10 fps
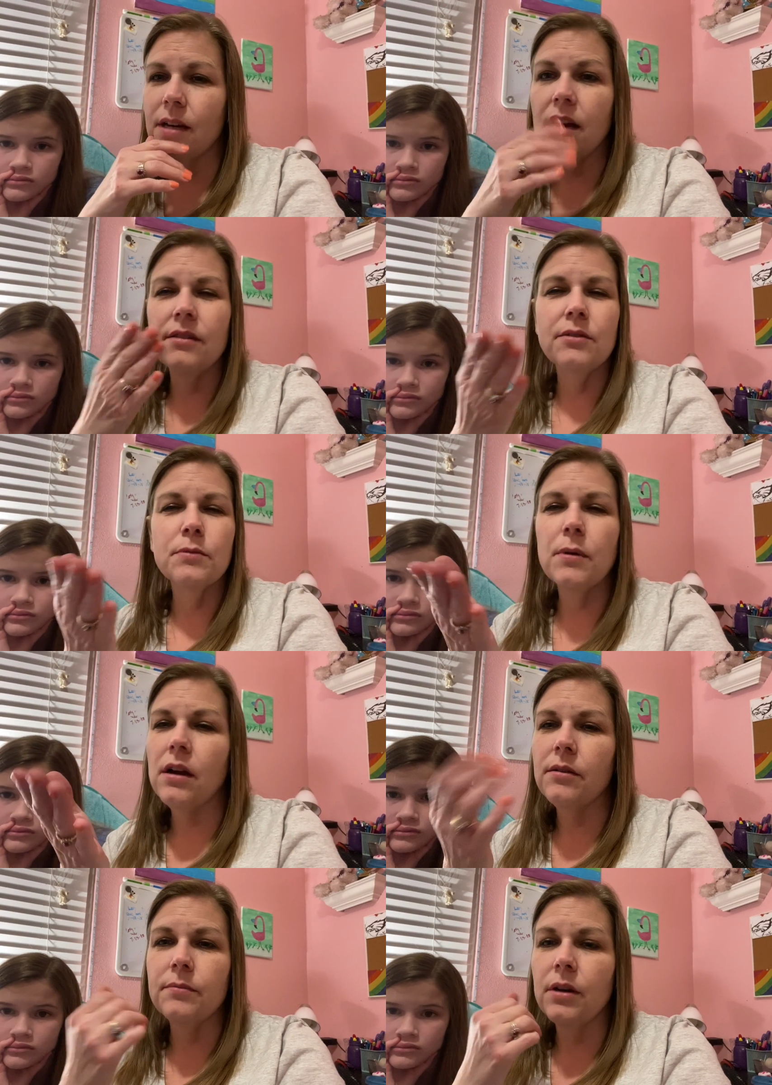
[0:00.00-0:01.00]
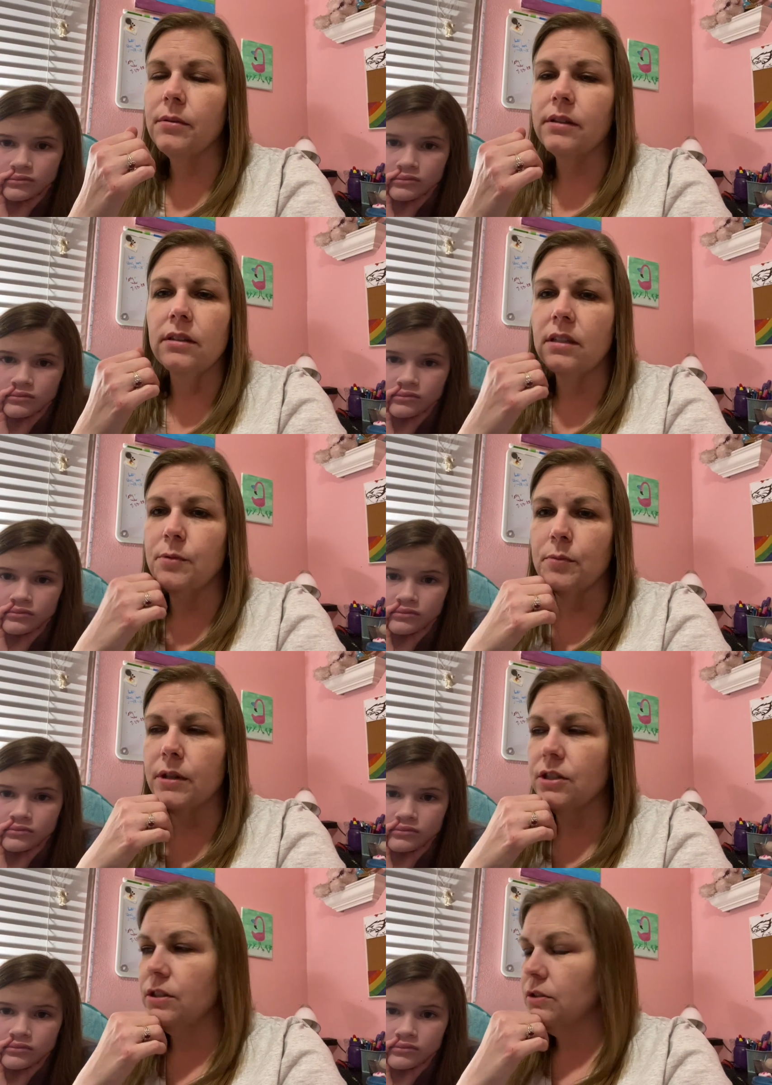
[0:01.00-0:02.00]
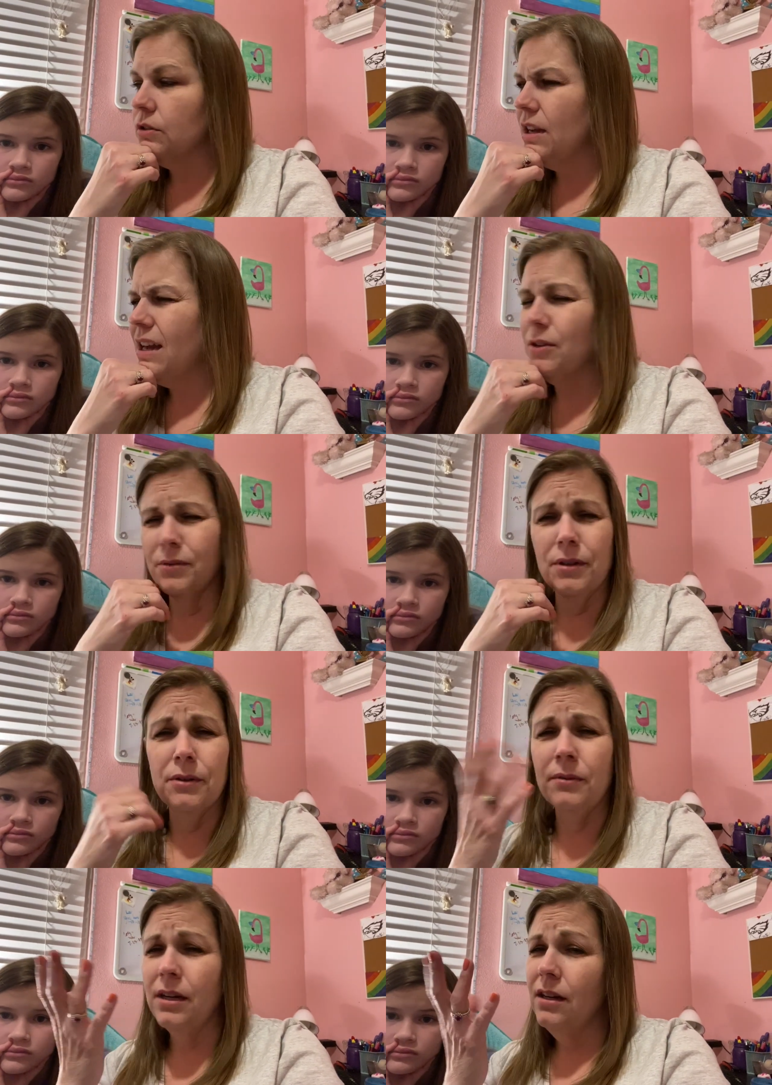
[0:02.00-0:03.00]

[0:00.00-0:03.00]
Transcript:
Speaker 1: Uh, there was probably the Deep Depression, or I don't know.